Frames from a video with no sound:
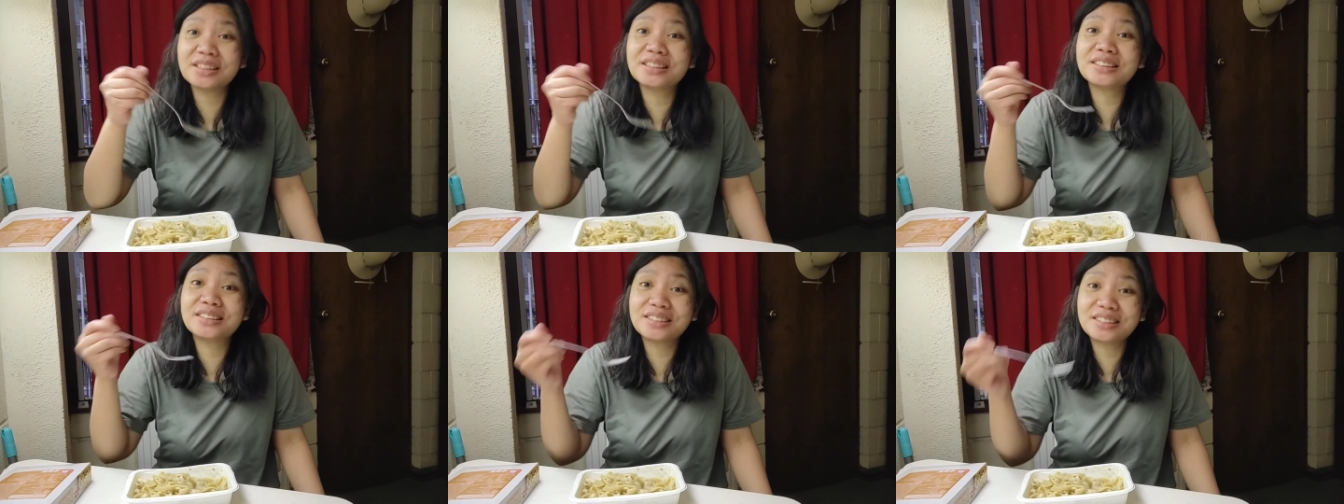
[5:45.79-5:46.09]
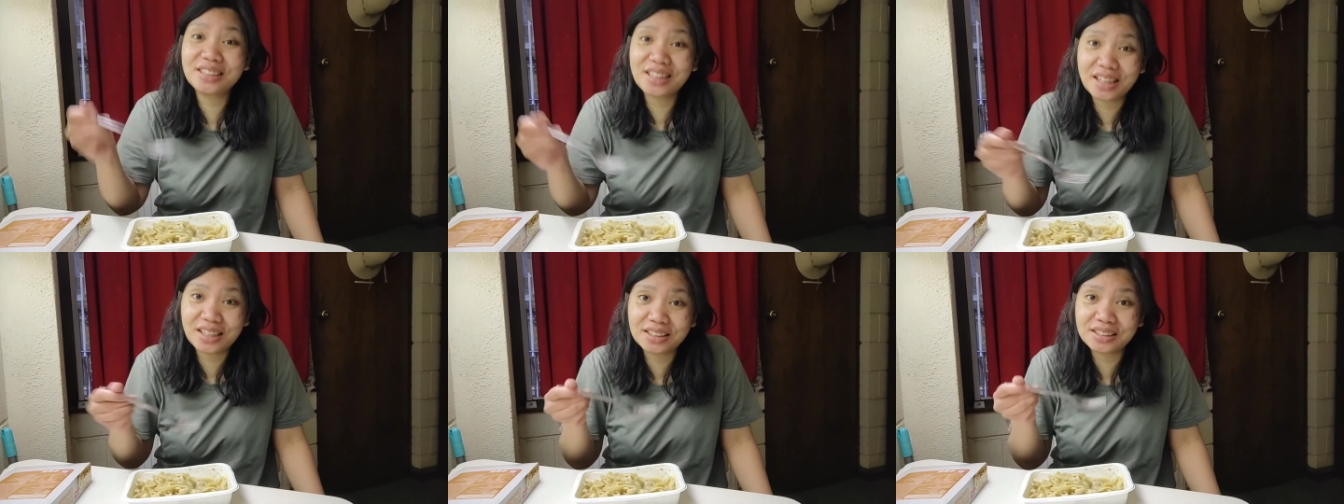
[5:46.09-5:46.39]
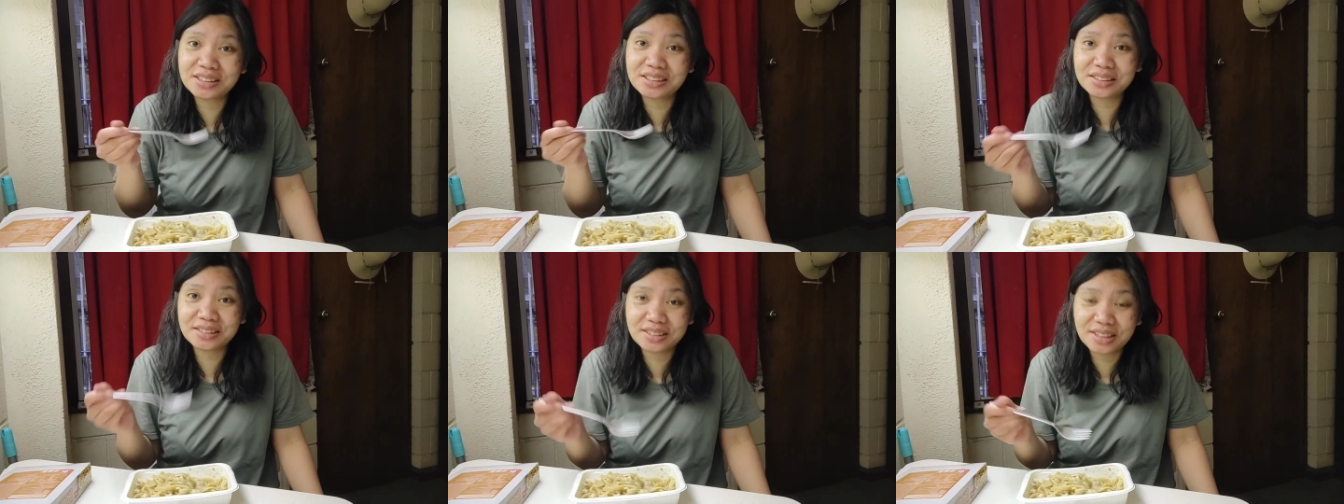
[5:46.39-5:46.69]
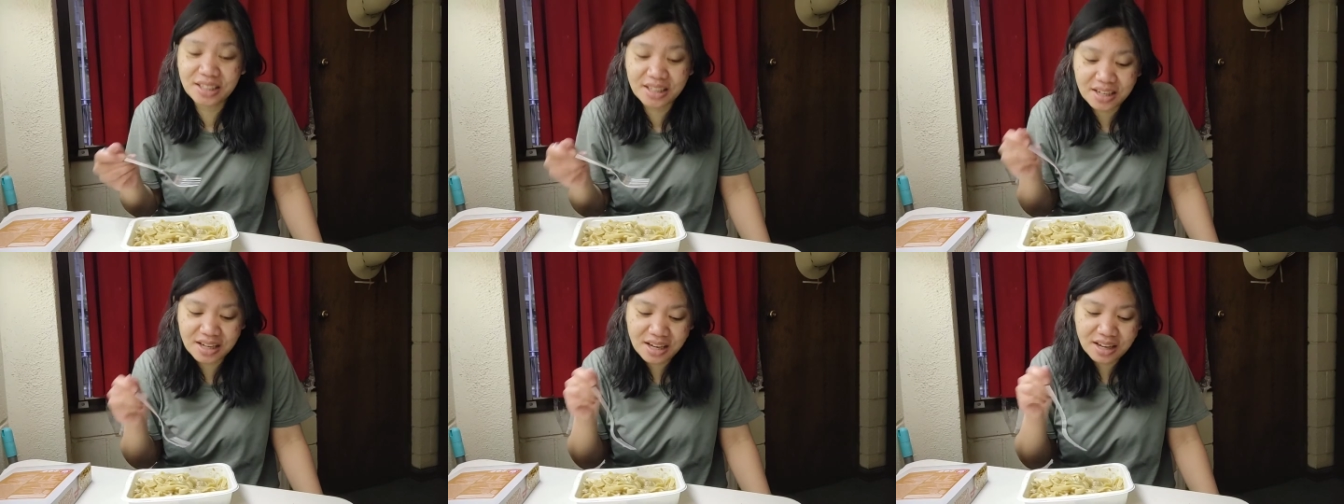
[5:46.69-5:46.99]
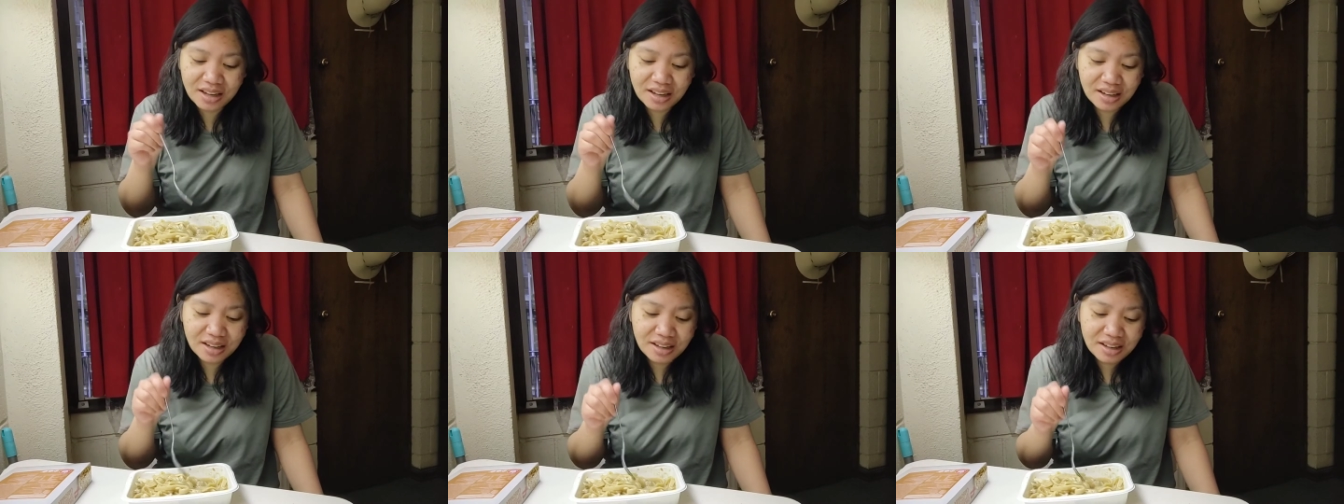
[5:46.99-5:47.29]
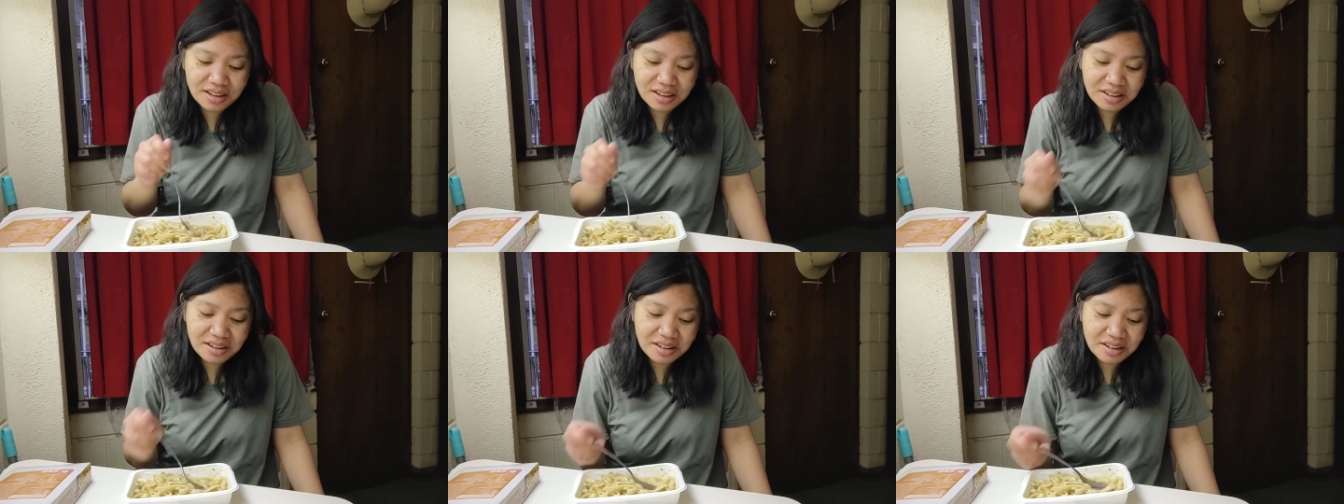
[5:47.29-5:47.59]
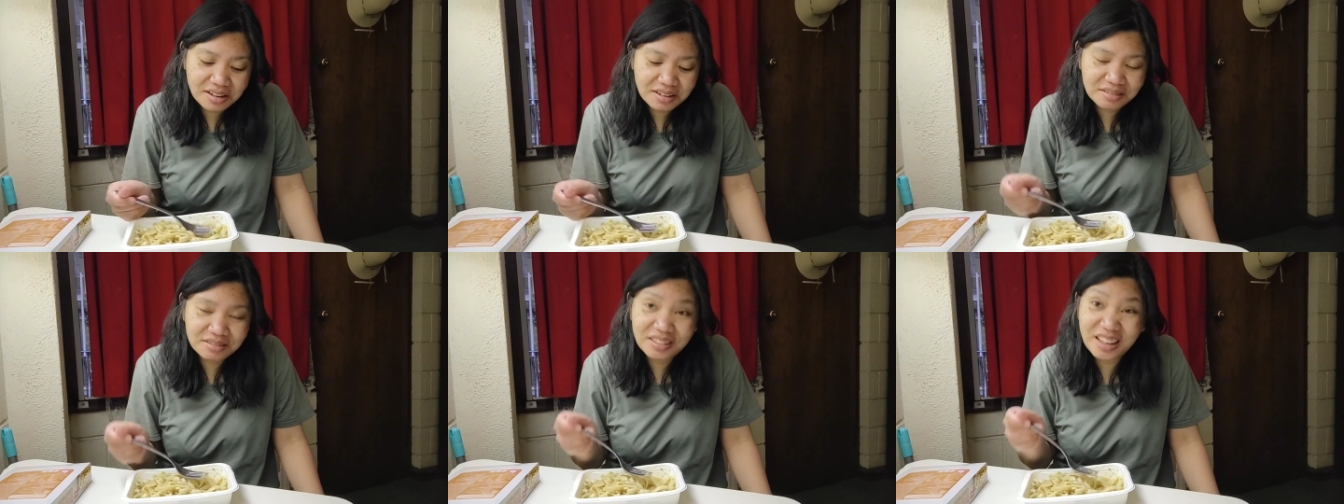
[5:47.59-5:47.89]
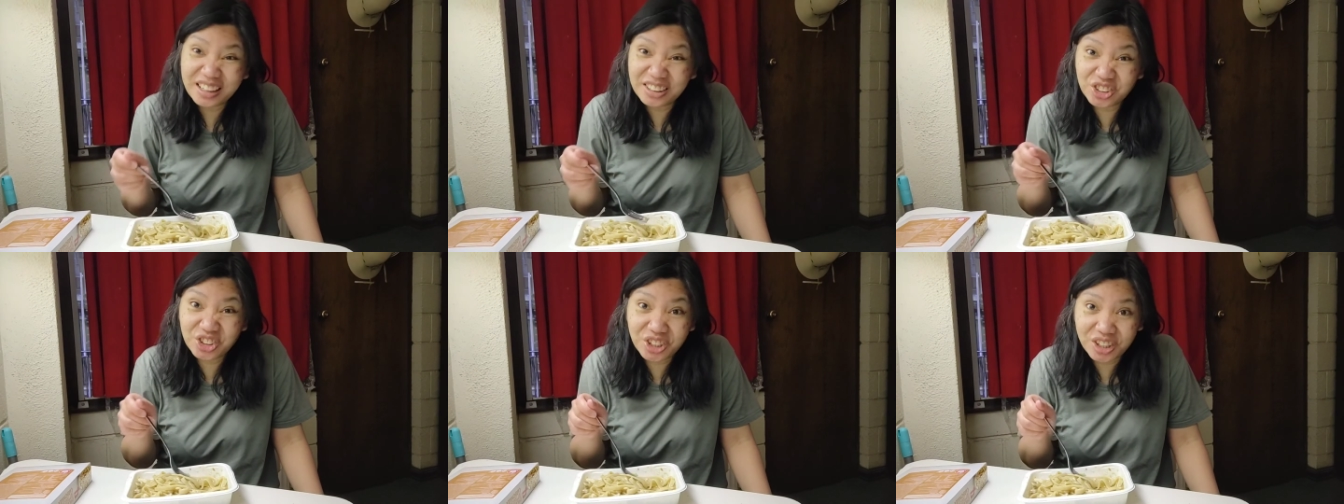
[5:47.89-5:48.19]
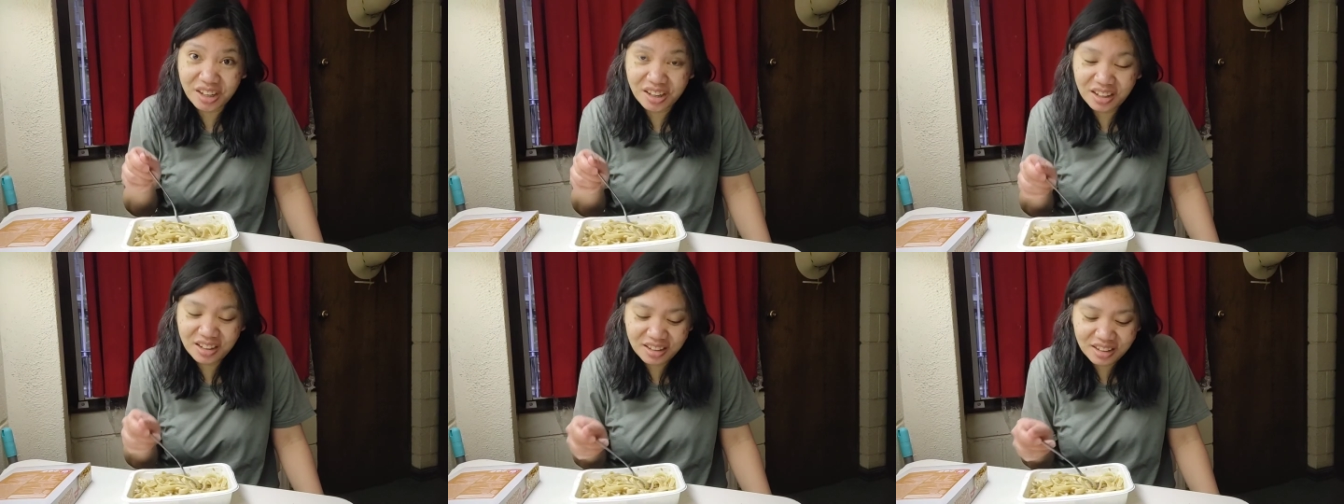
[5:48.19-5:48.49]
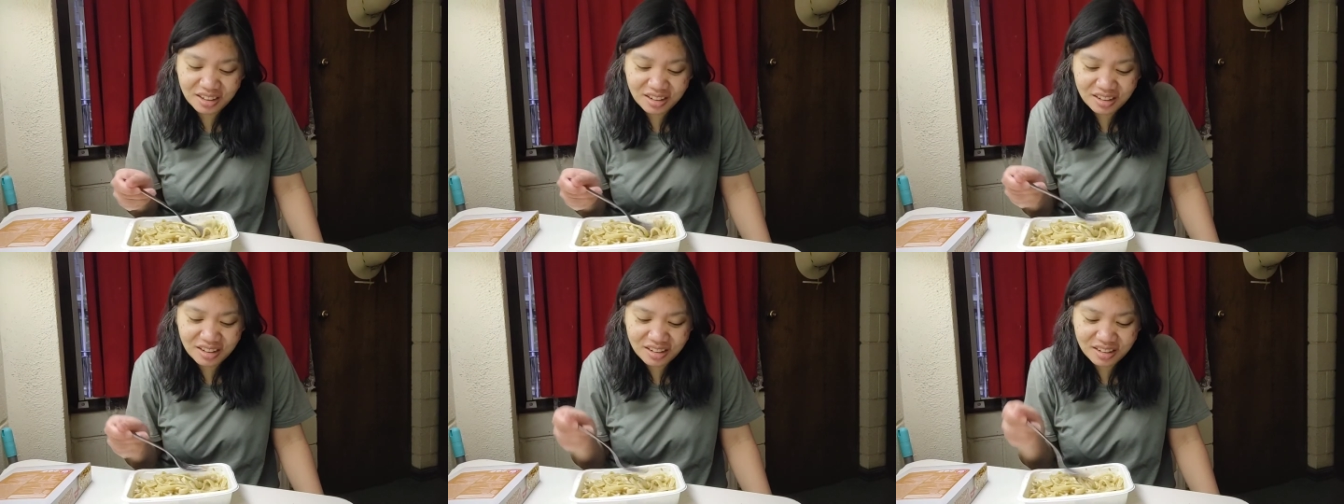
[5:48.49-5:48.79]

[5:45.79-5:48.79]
it tastes like chicken.